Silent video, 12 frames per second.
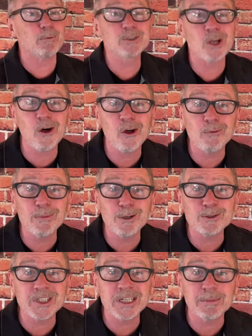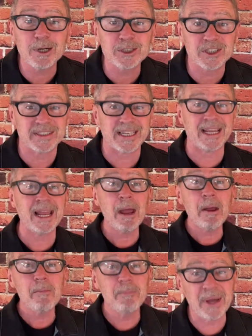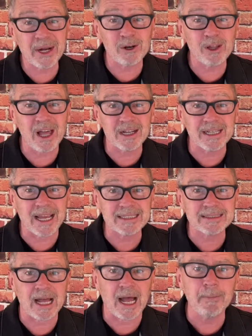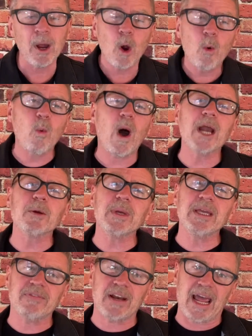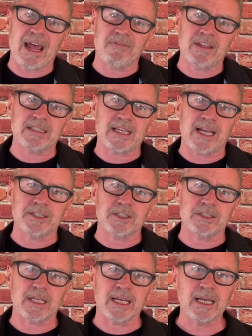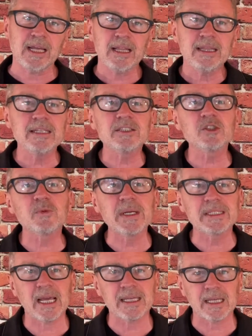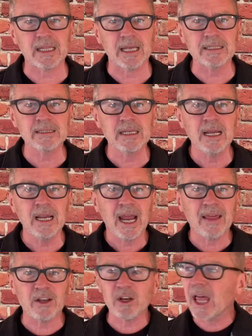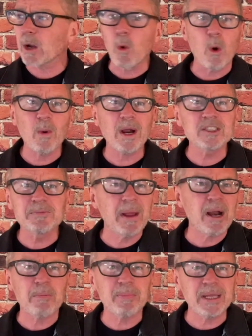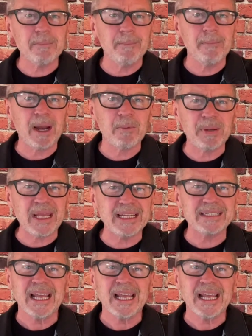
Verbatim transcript: was almost an emergency. Better luck next time. Why do we even have this agency? This is ridiculous. And you're like, well, where's Mayor Pete? Mayor Pete?